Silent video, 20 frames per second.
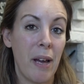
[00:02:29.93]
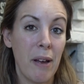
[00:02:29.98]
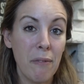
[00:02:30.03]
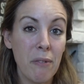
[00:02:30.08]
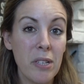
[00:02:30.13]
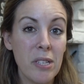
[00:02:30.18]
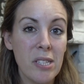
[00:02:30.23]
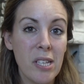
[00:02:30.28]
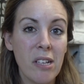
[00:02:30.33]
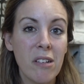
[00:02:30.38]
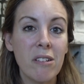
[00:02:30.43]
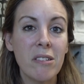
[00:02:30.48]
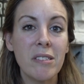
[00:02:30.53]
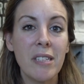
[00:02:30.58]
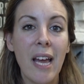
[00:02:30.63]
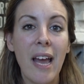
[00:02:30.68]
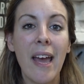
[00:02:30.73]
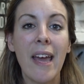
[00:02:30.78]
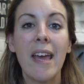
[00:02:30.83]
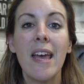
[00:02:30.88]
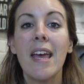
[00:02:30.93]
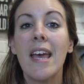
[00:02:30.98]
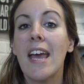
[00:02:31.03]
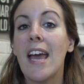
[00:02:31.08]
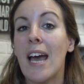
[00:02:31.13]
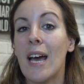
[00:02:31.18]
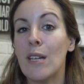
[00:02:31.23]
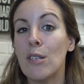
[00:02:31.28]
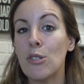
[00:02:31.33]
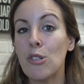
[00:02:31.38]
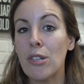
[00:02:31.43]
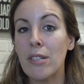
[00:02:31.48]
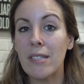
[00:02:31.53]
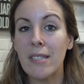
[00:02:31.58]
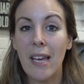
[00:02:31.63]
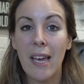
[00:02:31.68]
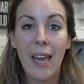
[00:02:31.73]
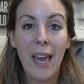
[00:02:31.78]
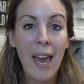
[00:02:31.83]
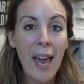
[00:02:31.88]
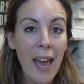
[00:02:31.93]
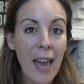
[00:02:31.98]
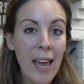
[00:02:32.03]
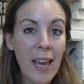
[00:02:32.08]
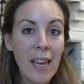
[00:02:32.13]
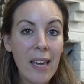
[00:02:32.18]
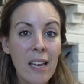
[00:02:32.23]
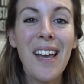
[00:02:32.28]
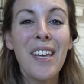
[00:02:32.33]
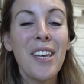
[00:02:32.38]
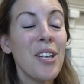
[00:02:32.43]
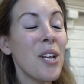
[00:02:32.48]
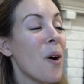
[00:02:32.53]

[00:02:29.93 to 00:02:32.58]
every single day and just say, hey,